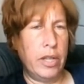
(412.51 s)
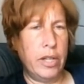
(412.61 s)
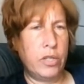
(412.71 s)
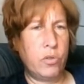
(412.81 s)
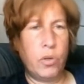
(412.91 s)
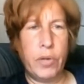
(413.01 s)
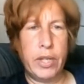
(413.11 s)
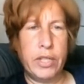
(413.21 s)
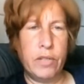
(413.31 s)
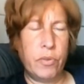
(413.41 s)
that is
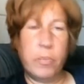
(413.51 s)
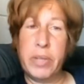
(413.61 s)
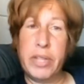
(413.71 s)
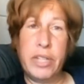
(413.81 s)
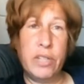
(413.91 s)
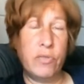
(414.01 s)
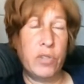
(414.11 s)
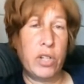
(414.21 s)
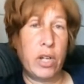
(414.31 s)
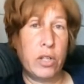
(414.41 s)
growing a completely
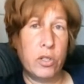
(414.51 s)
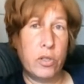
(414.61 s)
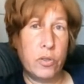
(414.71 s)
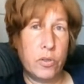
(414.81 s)
different color.